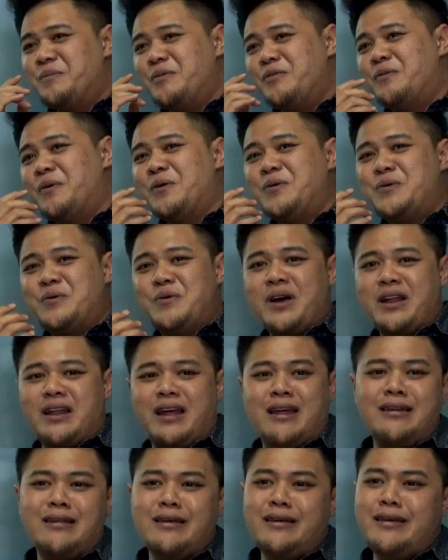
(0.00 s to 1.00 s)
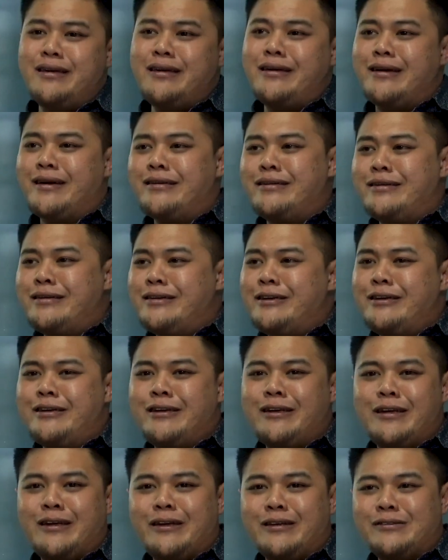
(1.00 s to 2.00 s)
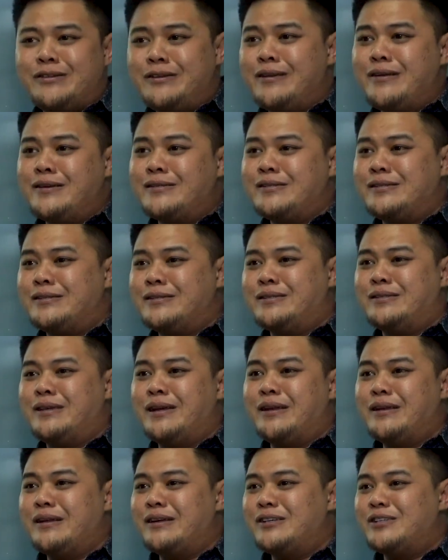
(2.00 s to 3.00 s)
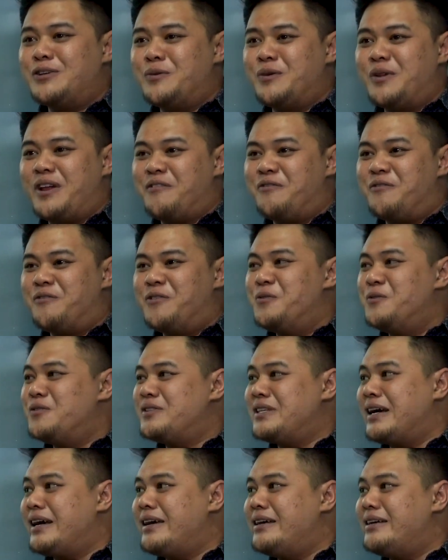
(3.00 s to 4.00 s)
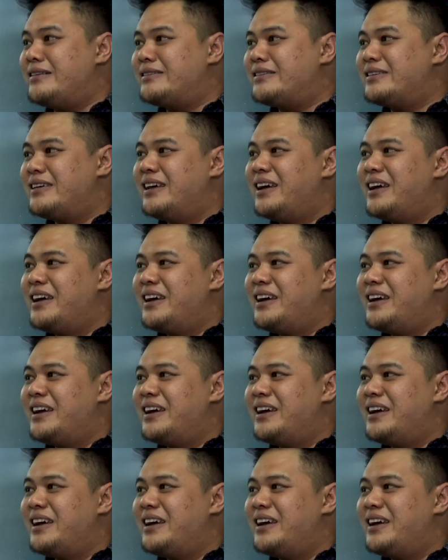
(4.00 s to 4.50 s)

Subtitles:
before you get any serious sickness, you will have few signs